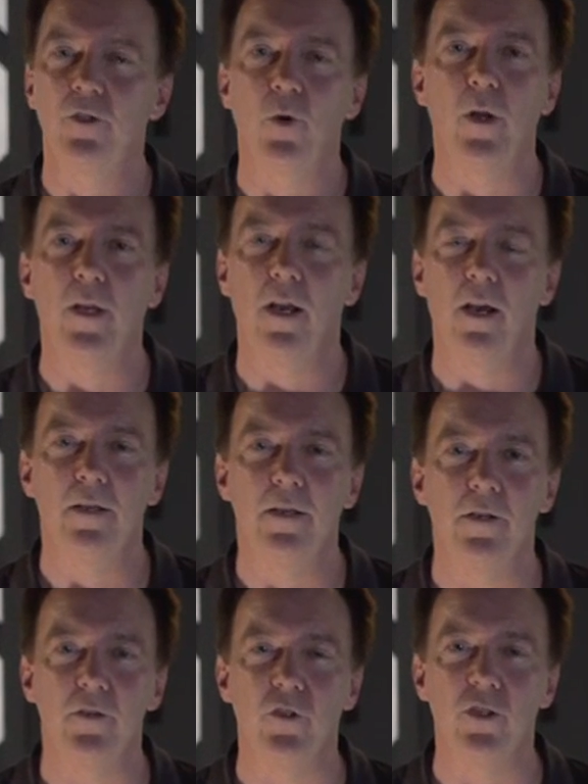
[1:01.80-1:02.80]
twenty odd
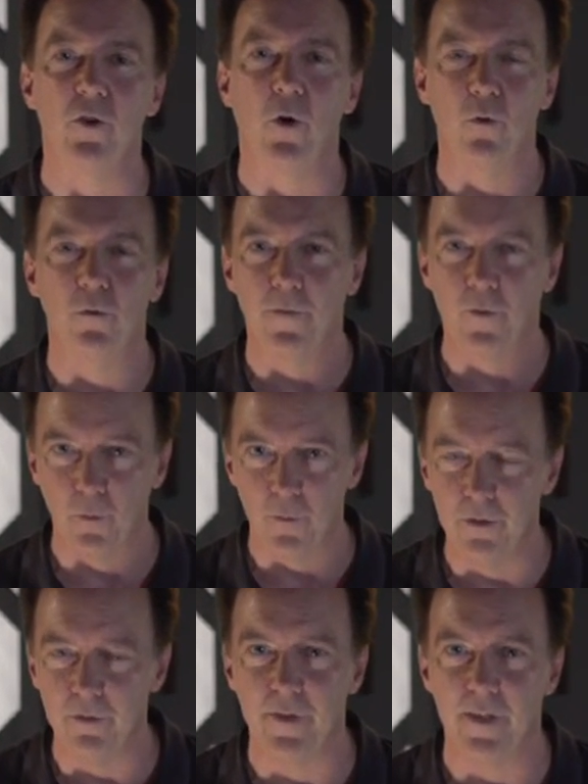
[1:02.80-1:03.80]
years, these old Full
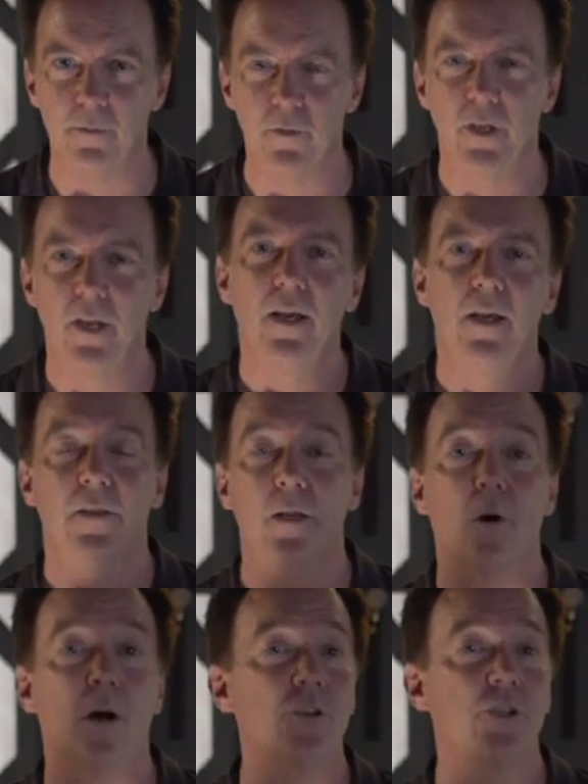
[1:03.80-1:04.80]
Moon films, they
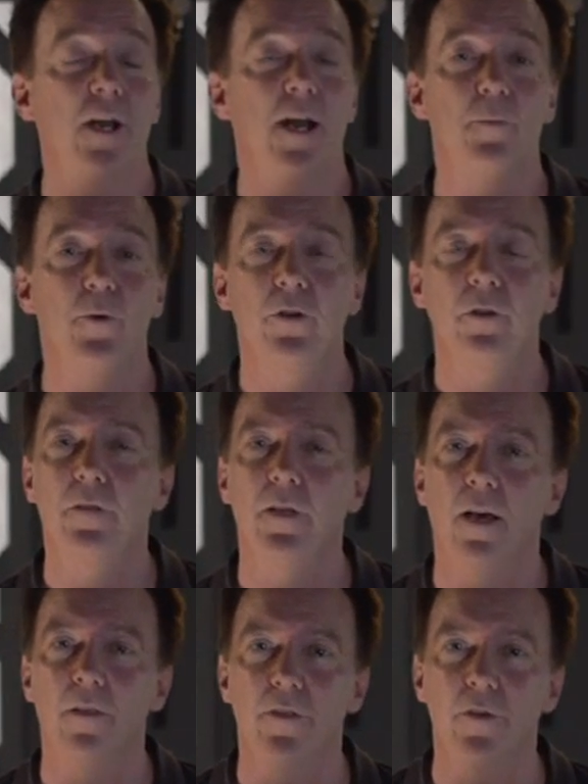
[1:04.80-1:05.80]
were all shot beautifully
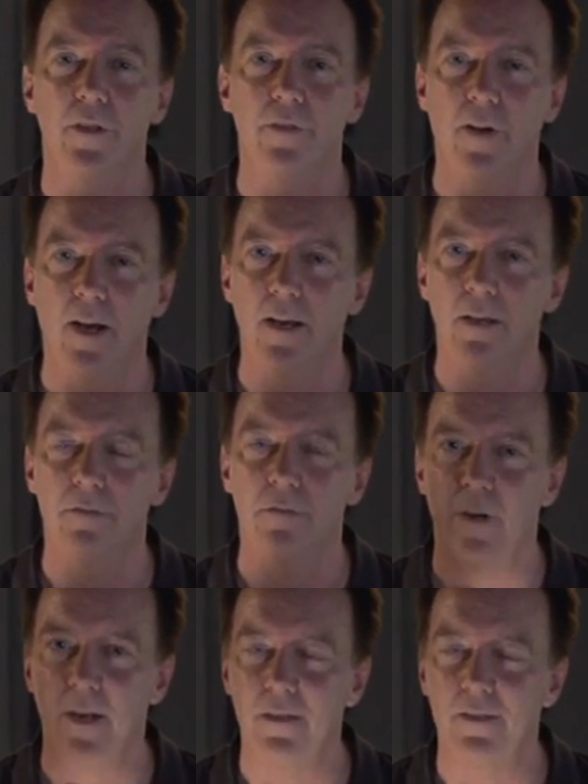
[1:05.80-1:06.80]
on thirty-five,
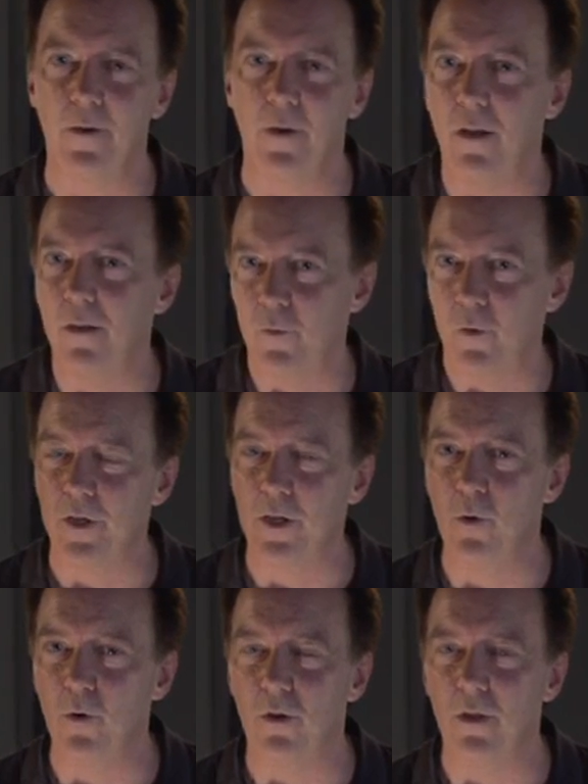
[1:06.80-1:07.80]
right? They were all really
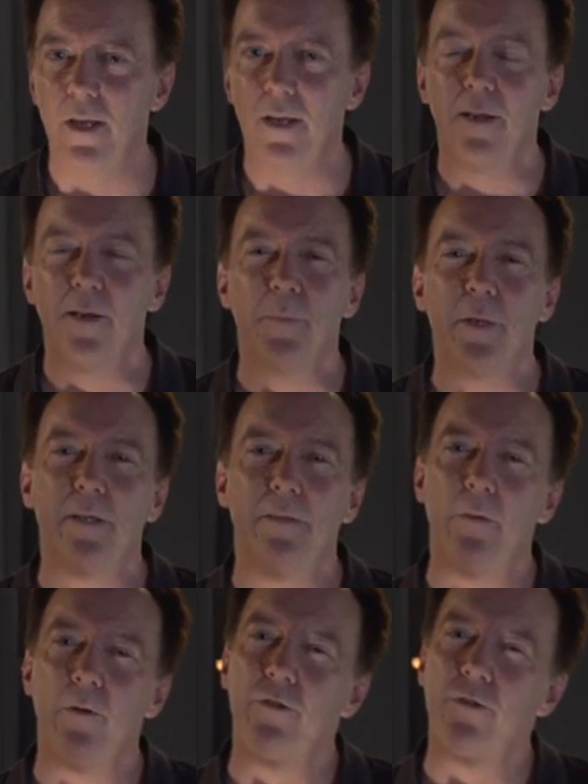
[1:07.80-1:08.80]
cool. But then
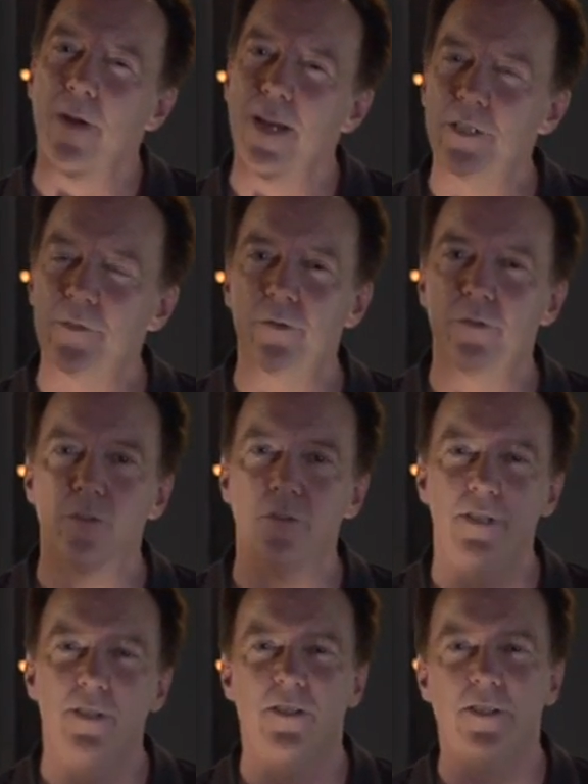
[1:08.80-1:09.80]
they were transferred to
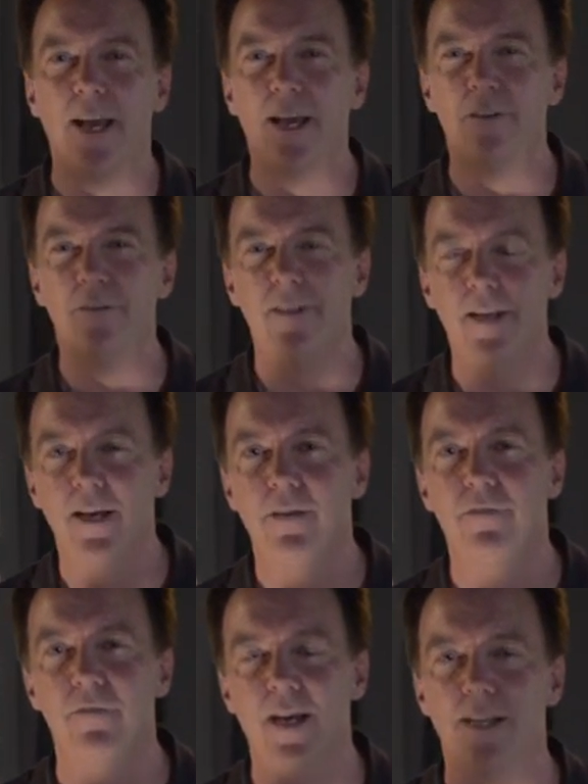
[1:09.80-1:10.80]
these standard
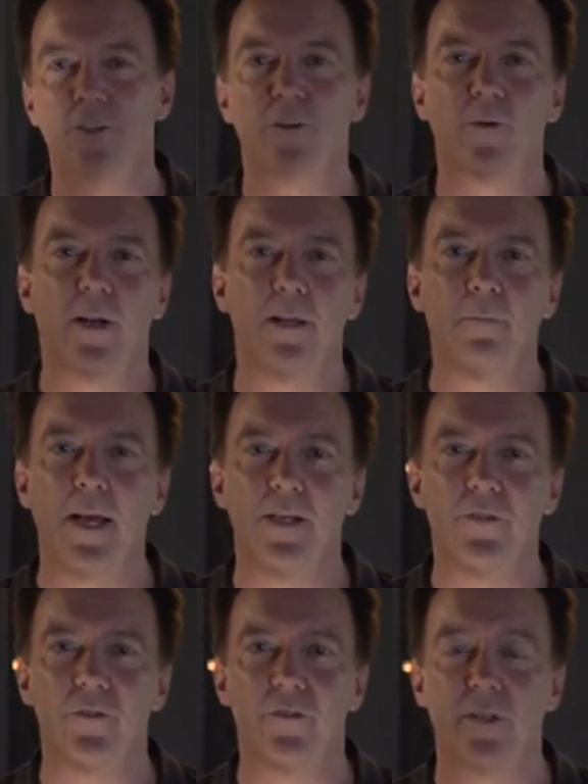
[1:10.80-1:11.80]
def, not so great
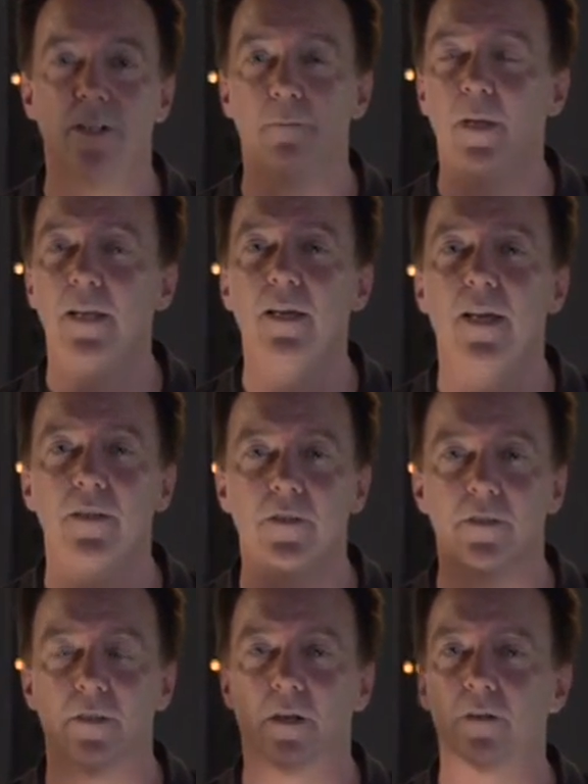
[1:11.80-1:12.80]
masters that in many
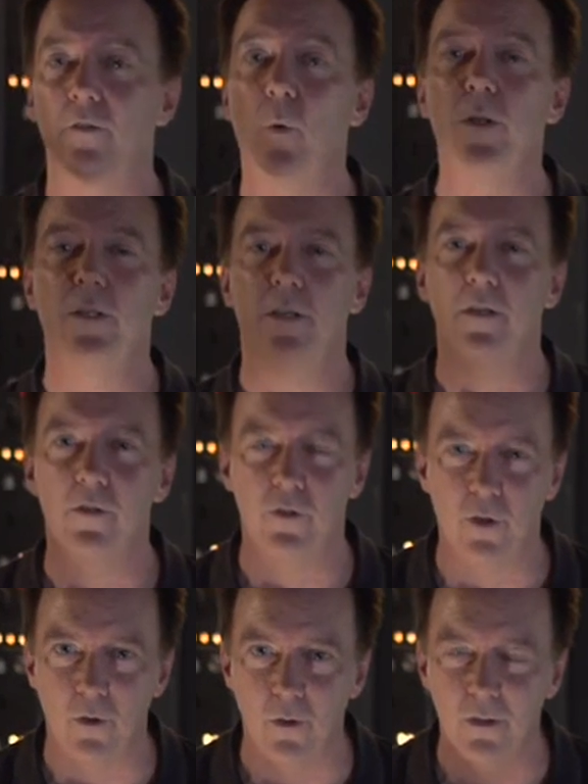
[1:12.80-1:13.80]
cases are twenty years
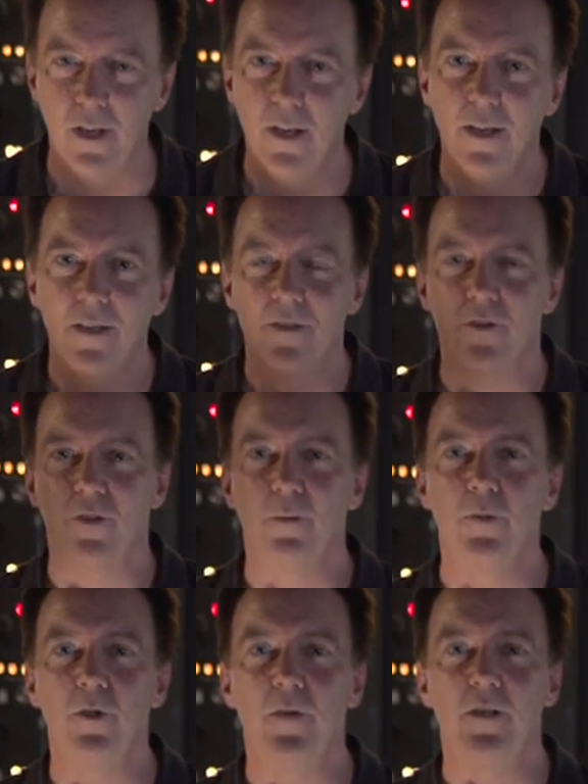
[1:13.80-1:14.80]
old. So the
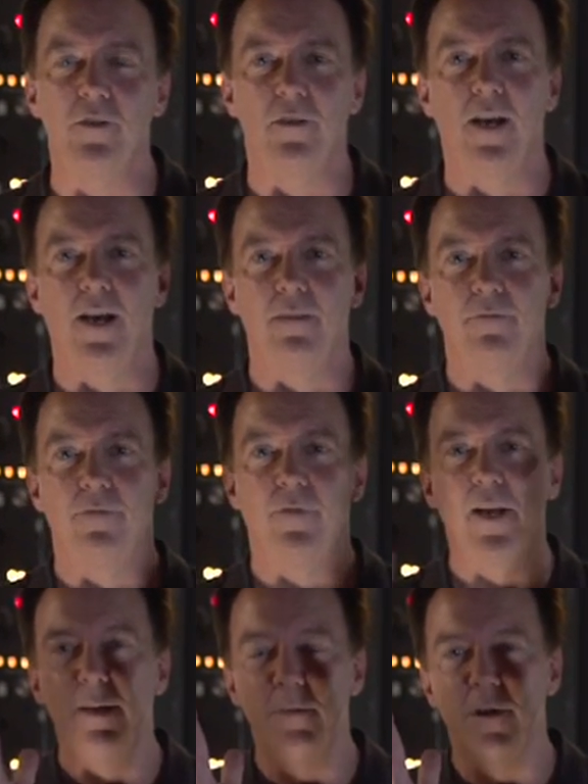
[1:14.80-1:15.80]
movies are not
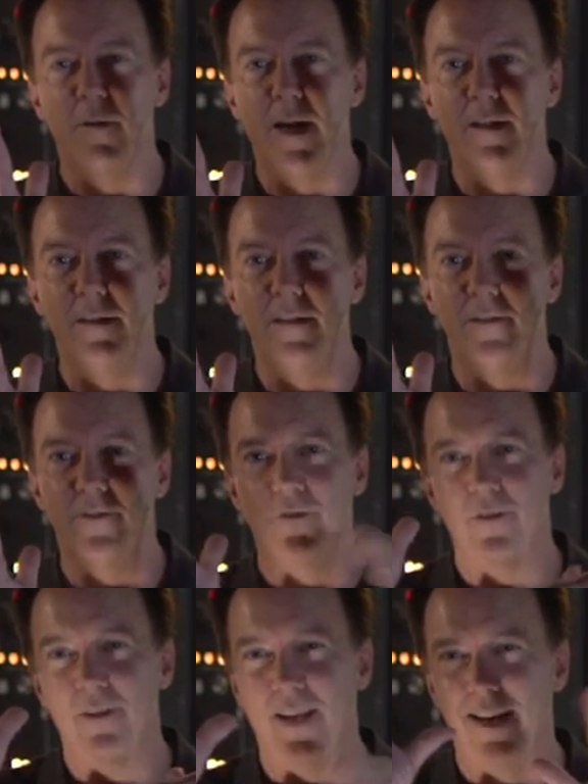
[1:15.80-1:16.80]
framed correctly. They're
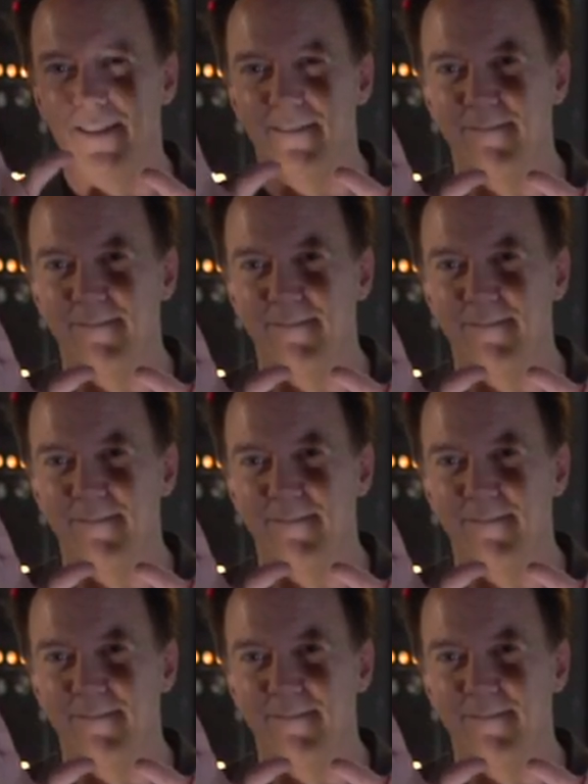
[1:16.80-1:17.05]
sort of like